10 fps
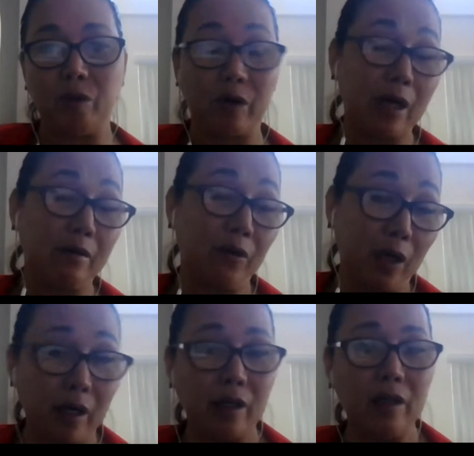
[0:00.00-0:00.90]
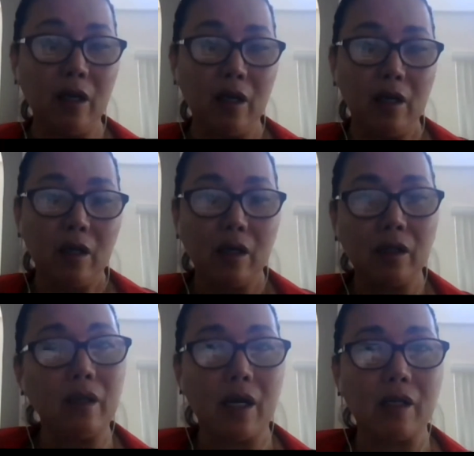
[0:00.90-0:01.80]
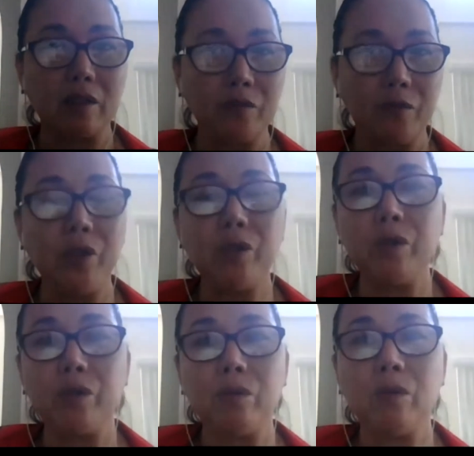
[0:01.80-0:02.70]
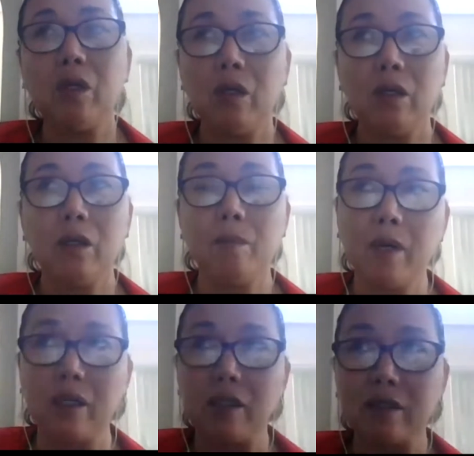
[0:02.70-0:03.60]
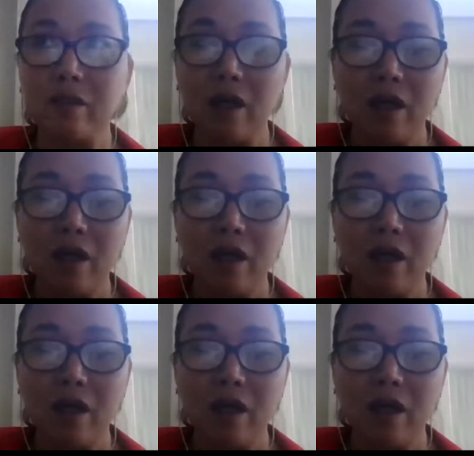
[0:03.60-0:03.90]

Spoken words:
or I've heard in the last few months.